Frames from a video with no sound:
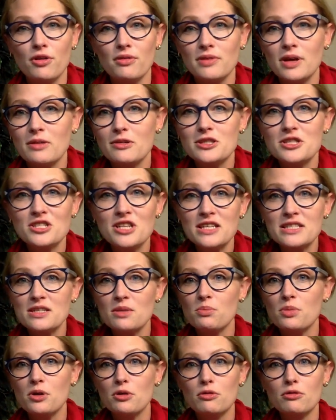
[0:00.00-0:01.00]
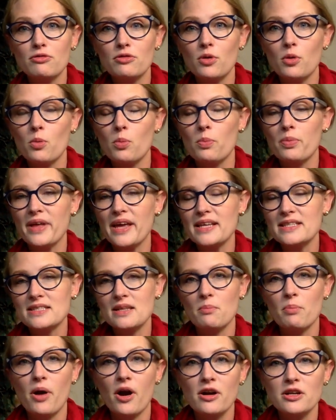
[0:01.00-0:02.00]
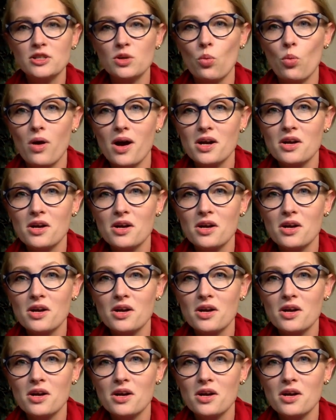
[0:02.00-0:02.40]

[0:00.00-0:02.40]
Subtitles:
It was just a beautiful place and park to walk